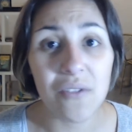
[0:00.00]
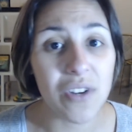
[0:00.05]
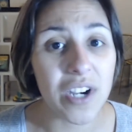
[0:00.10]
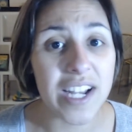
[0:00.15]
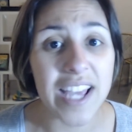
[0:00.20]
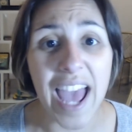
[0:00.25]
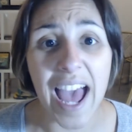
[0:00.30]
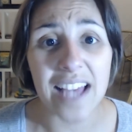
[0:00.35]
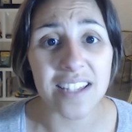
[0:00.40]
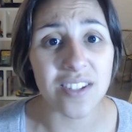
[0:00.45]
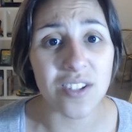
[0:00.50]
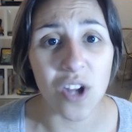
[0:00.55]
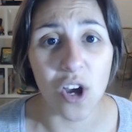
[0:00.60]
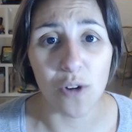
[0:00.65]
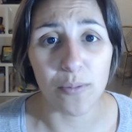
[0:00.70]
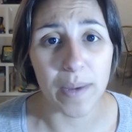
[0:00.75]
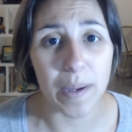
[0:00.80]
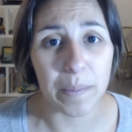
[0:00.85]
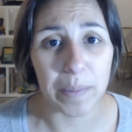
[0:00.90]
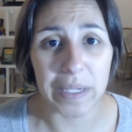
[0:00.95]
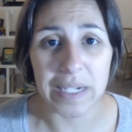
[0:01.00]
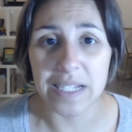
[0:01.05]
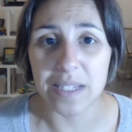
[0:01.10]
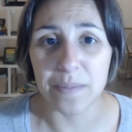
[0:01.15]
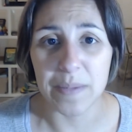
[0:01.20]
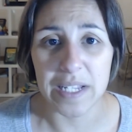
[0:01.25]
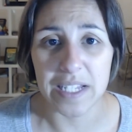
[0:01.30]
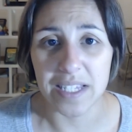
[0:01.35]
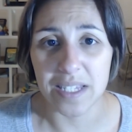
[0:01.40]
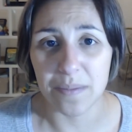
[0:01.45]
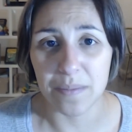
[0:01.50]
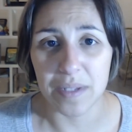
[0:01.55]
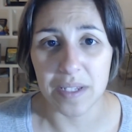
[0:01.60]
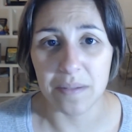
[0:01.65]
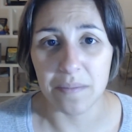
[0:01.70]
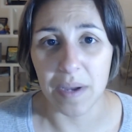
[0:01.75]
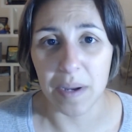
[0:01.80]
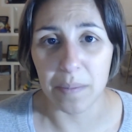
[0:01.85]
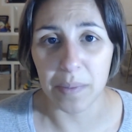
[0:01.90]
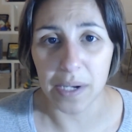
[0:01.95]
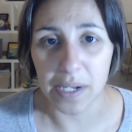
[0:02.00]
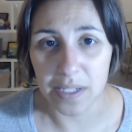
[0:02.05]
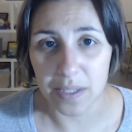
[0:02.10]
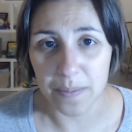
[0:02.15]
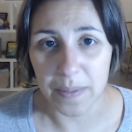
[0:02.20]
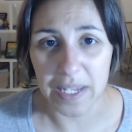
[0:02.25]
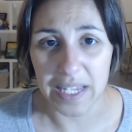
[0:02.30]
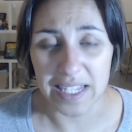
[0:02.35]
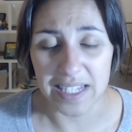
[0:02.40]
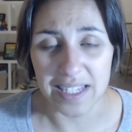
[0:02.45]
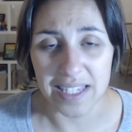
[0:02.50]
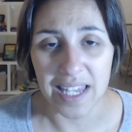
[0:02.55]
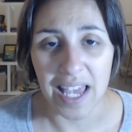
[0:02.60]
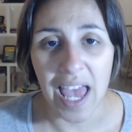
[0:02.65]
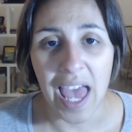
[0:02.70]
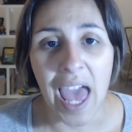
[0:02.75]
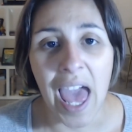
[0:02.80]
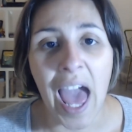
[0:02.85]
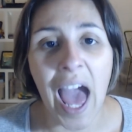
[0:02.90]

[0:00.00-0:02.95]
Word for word: I've already asked all my bridesmaids to be my bridesmaids.